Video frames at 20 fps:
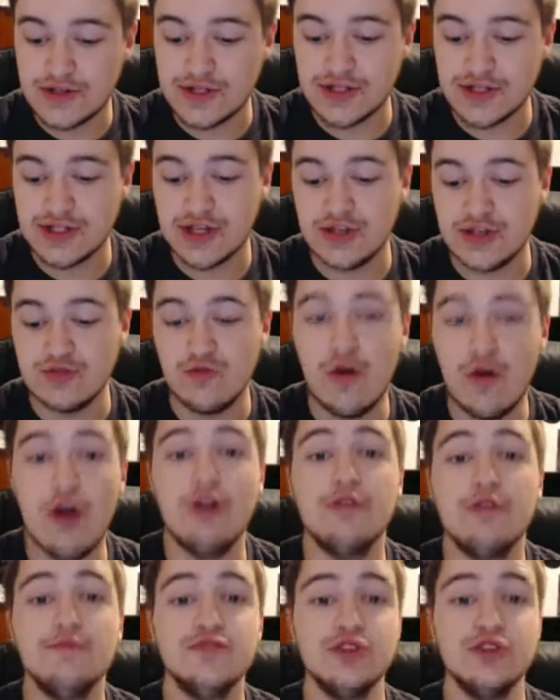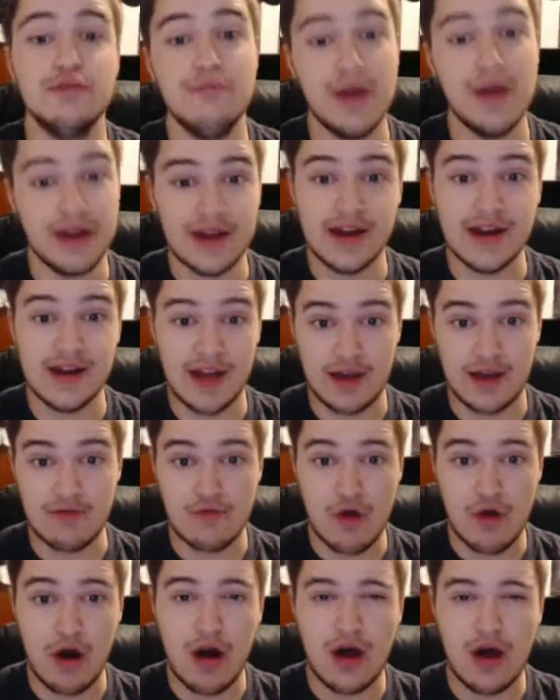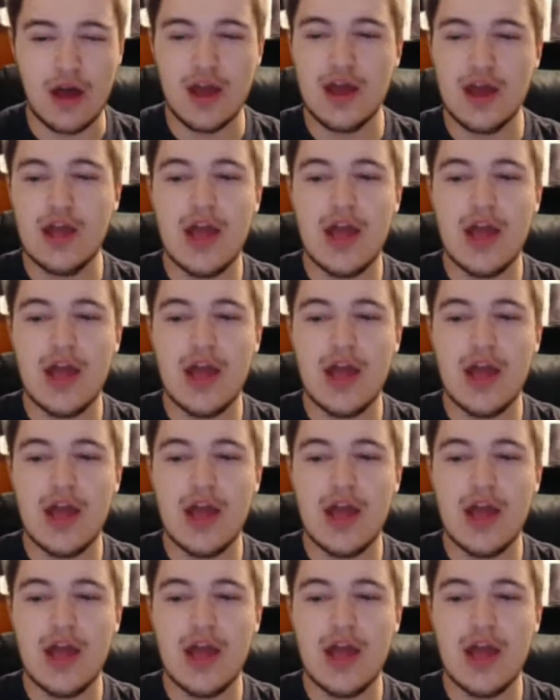She says, "Welcome to Monday Night Raw."